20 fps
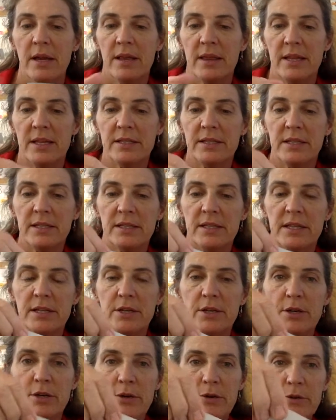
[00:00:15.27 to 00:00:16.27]
This is the
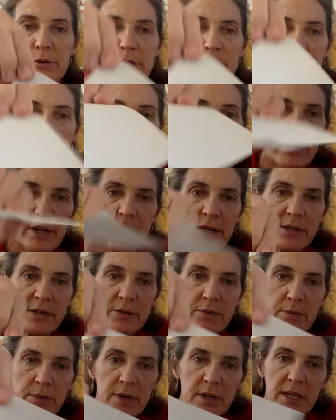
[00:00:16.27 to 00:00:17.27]
newsprint,
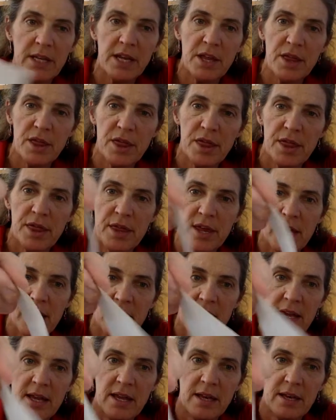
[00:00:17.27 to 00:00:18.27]
really
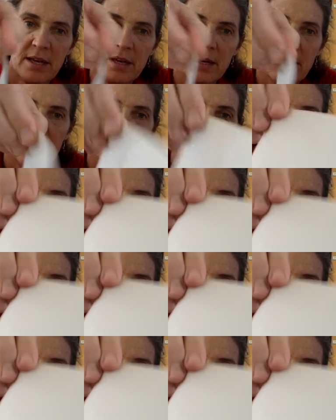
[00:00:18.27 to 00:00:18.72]
thin